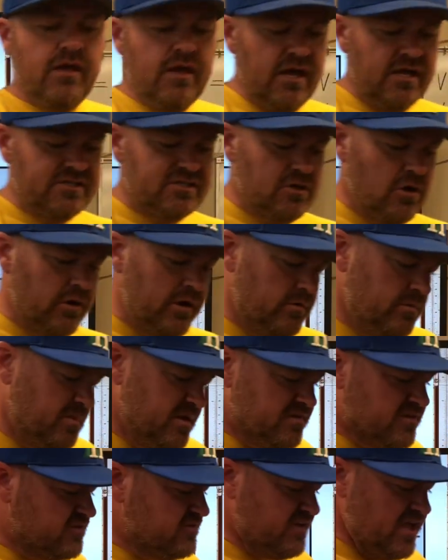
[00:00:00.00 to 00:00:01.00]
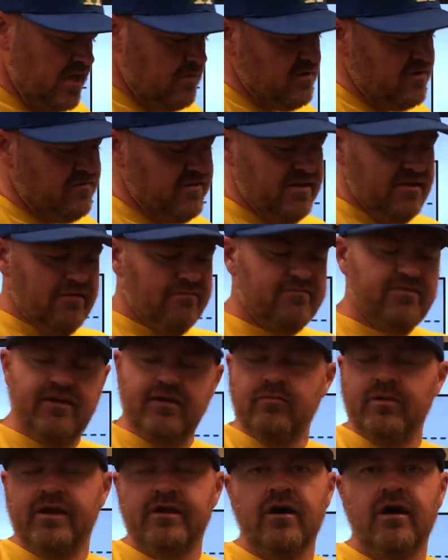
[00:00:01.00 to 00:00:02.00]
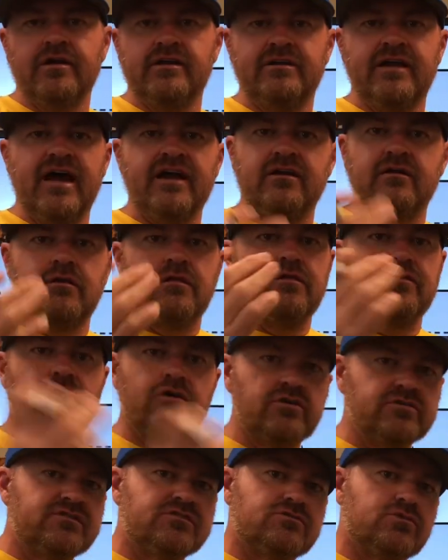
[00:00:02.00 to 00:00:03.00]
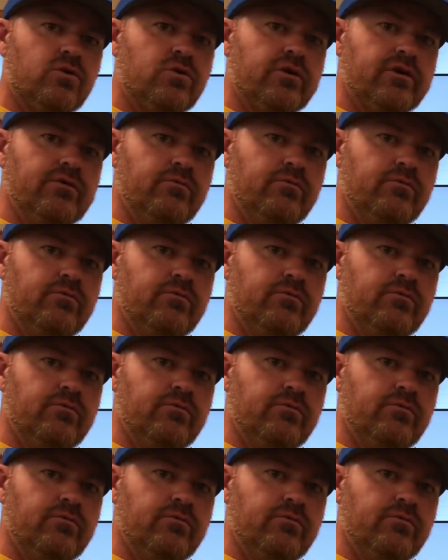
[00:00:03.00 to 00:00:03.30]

And so it would be the same if they went on and added a 3rd story.